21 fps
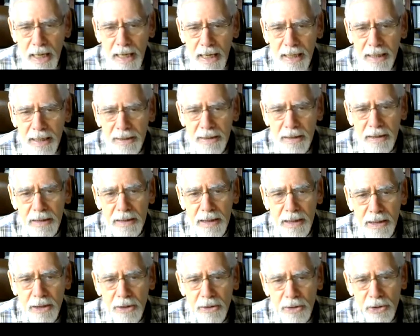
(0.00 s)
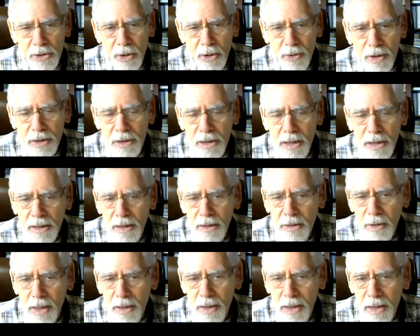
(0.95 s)
and the, so that the
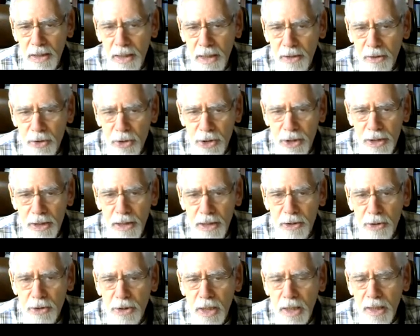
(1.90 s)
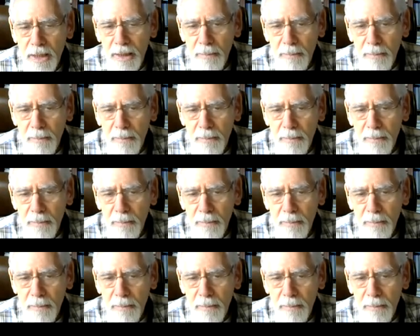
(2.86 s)
energy is